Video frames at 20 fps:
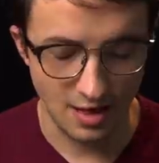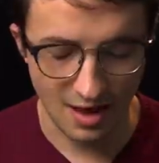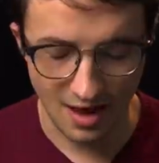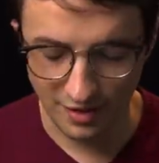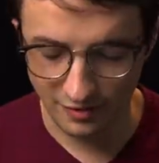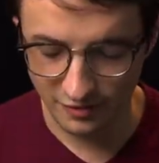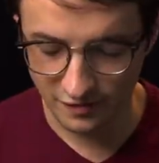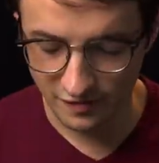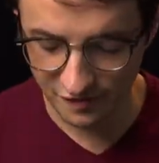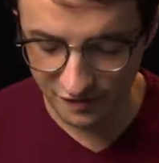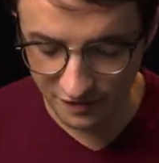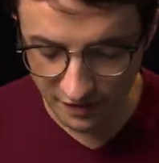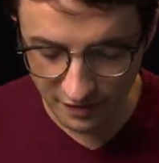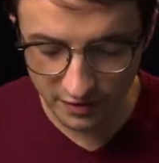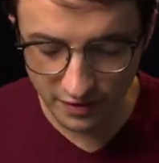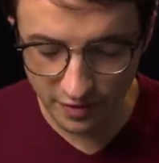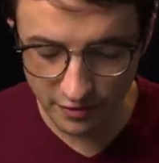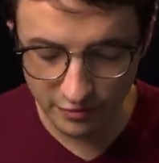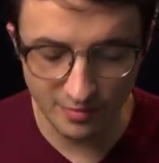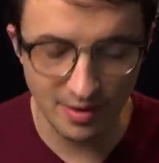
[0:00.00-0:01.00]
Now, I
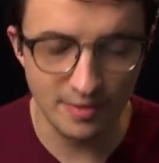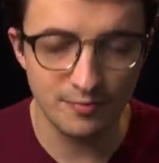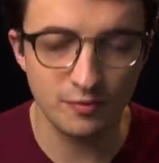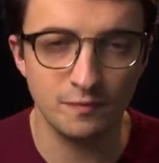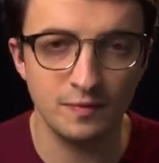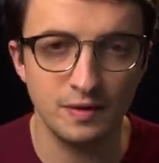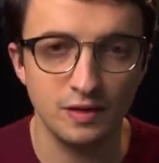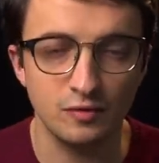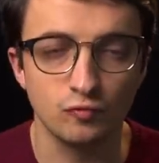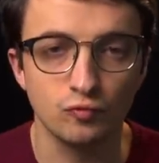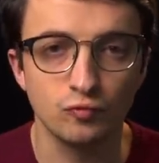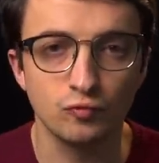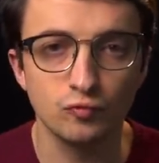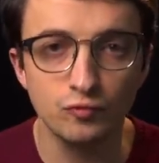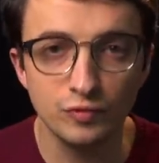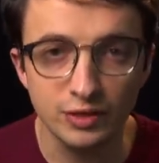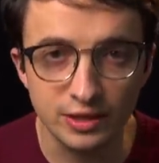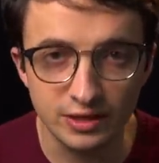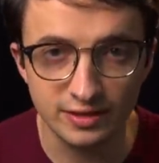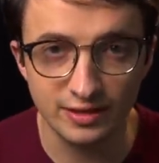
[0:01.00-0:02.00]
distinctly remember being
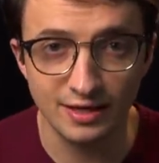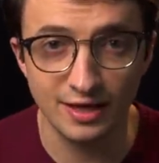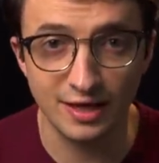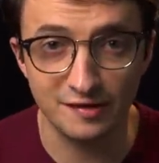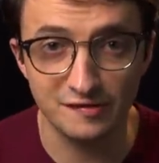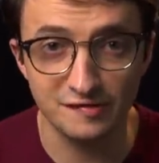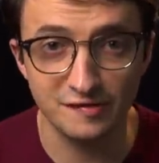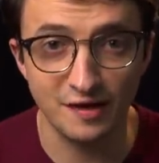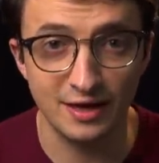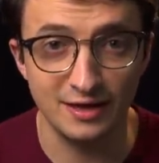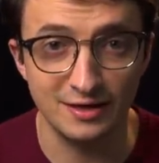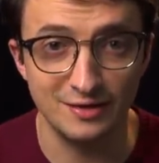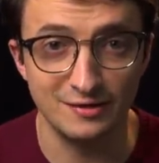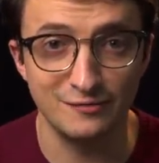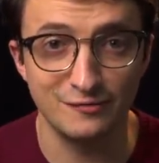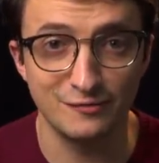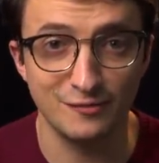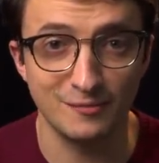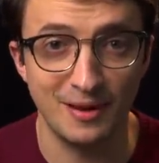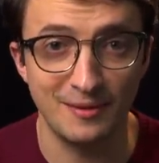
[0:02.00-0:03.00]
really
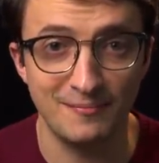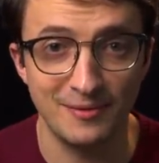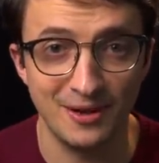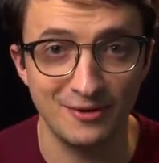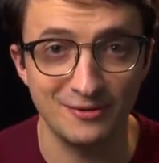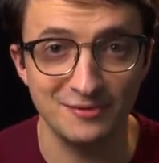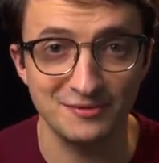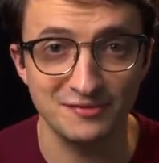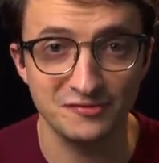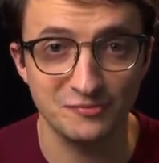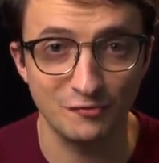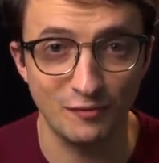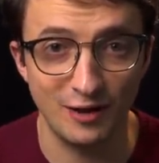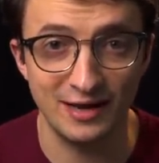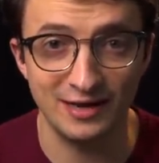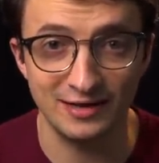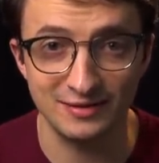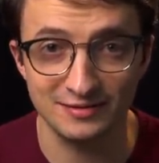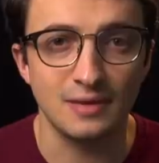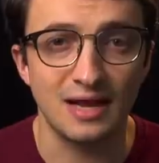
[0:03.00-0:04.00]
excited for my parents'
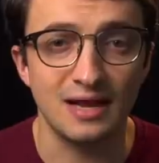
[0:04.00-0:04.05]
wedding,